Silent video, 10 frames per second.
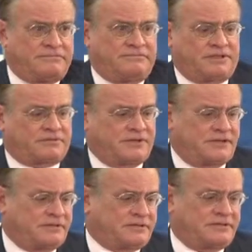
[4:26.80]

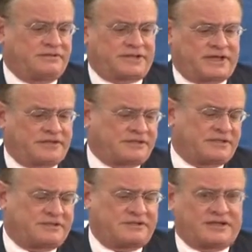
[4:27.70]
Between 2000
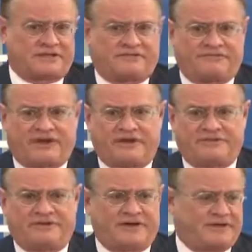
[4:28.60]
and 2005,
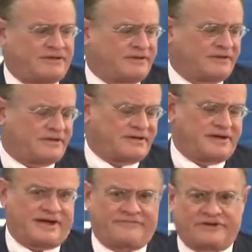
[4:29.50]
you had an
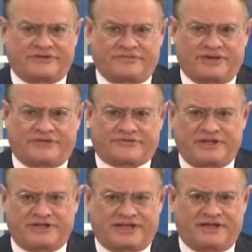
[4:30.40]
average of about
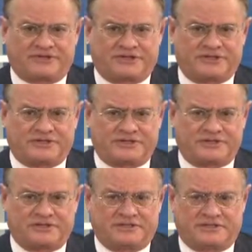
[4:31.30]
3,000
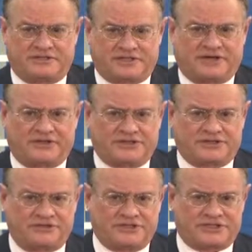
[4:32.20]
Saudi
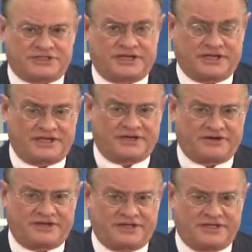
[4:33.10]
students studying here
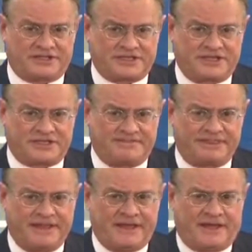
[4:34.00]
in the United States.
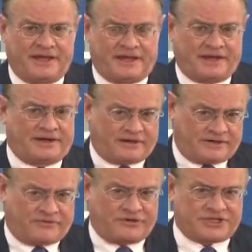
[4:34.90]
And,
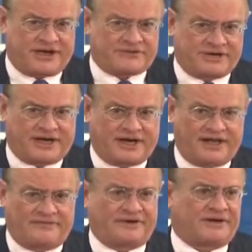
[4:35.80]
of course, after
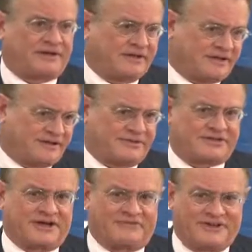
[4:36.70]
9/11, there was
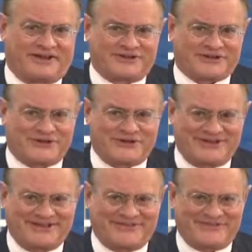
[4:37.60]
an awful lot of
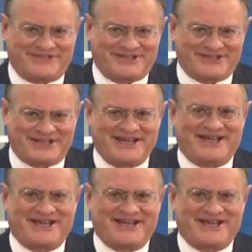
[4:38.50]
scrutiny of the visas.